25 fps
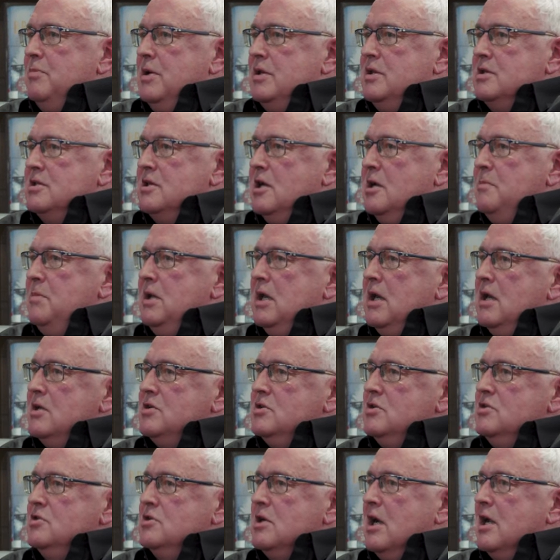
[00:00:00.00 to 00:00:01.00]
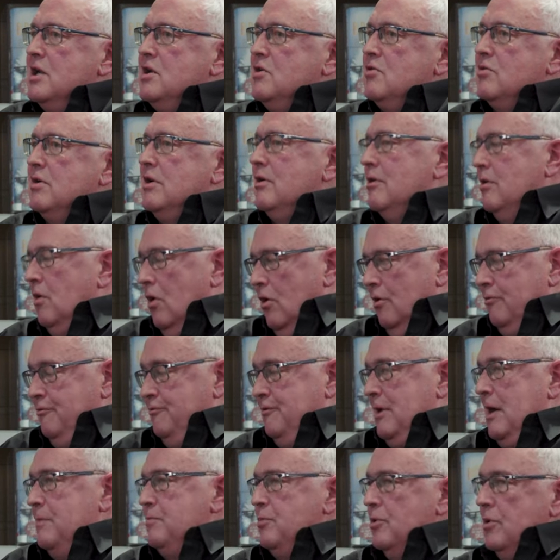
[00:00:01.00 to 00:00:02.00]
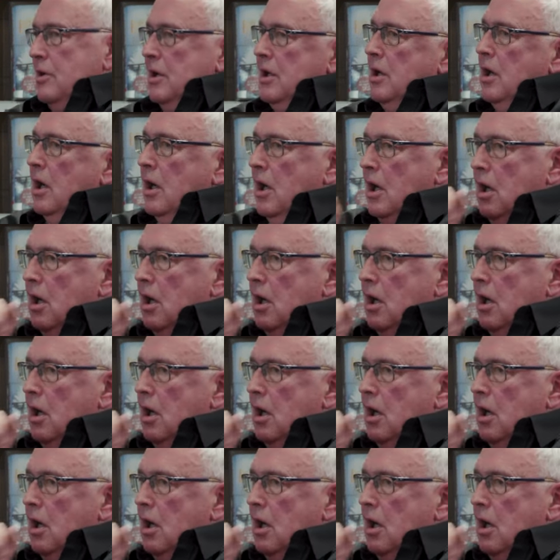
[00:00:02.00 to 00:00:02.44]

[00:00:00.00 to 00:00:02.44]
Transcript: By the time you get to January or February